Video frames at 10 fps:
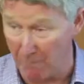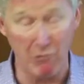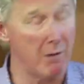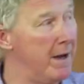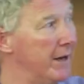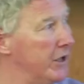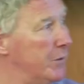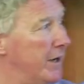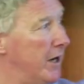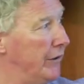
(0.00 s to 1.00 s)
more about it as
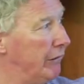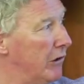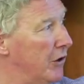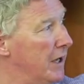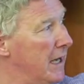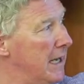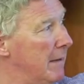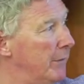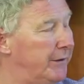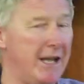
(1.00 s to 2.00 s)
we go through,
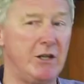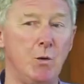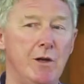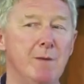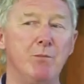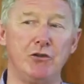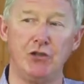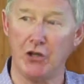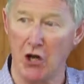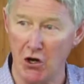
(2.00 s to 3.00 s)
but that's where you put
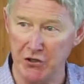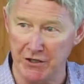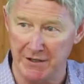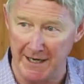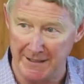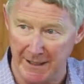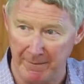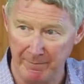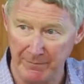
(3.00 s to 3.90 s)
your coded data.